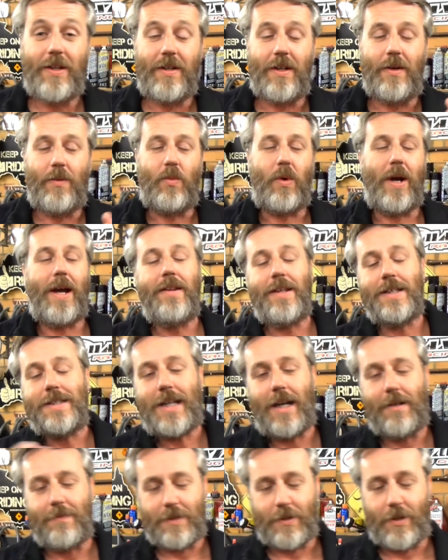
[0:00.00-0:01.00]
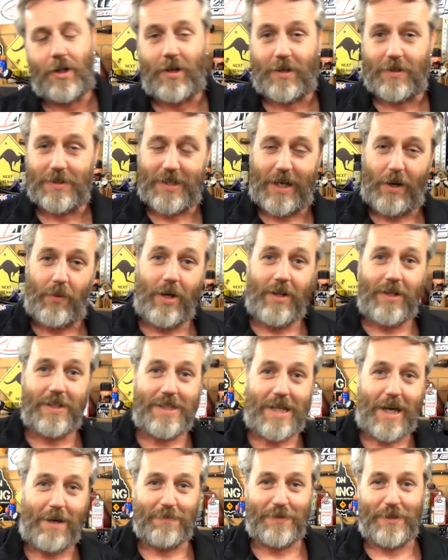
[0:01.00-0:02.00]
where this comes
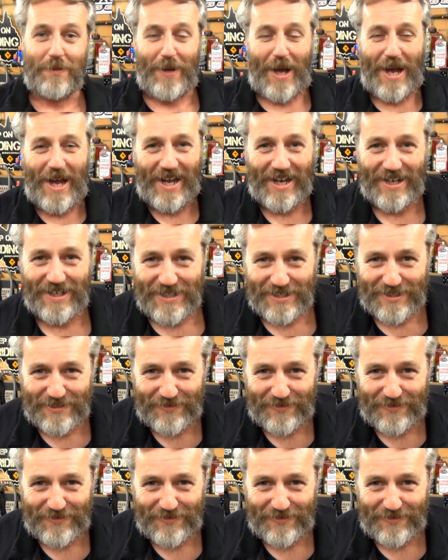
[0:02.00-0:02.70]
about is